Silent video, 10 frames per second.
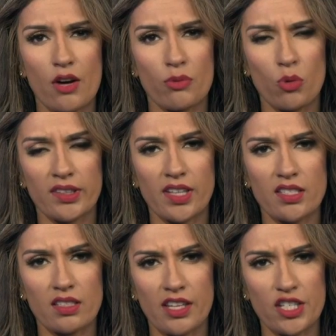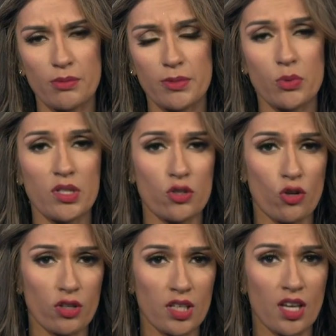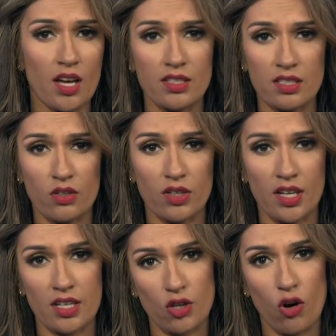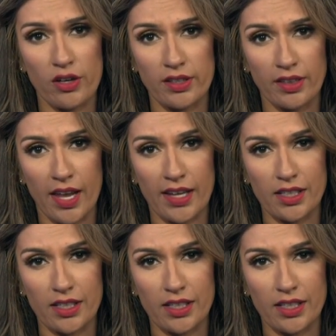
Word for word: Now, for more on the escalation between Turkey and Syria is Hardin